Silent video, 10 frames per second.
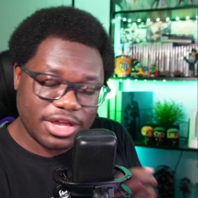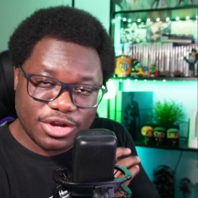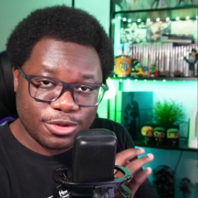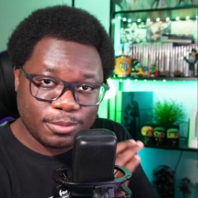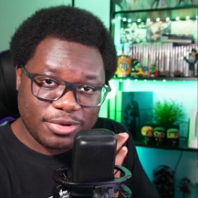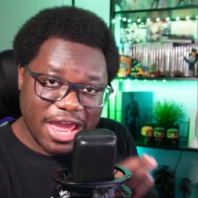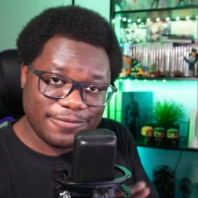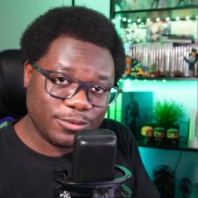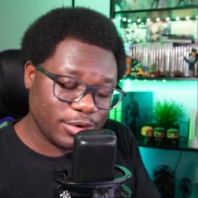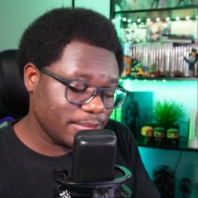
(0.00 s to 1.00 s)
another
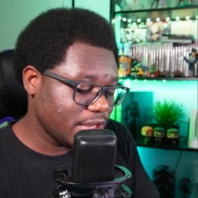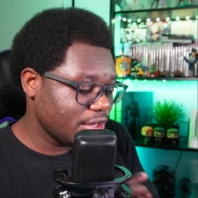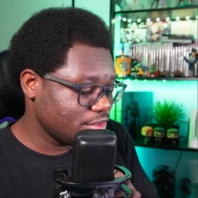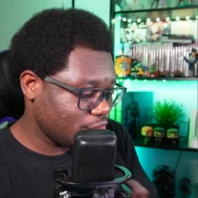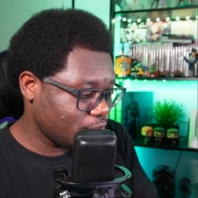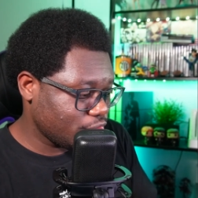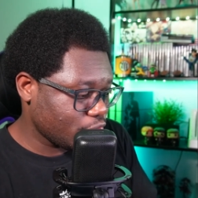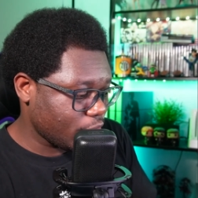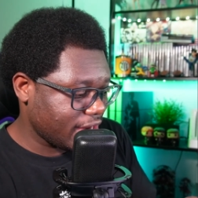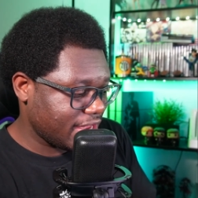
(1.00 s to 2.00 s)
platform to
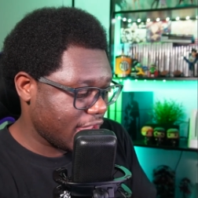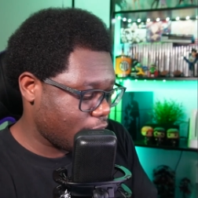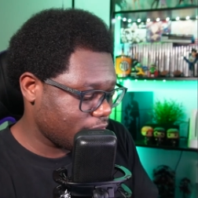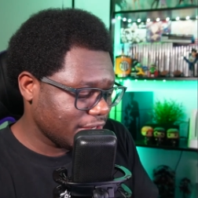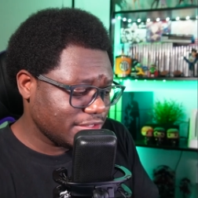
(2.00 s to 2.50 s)
your account.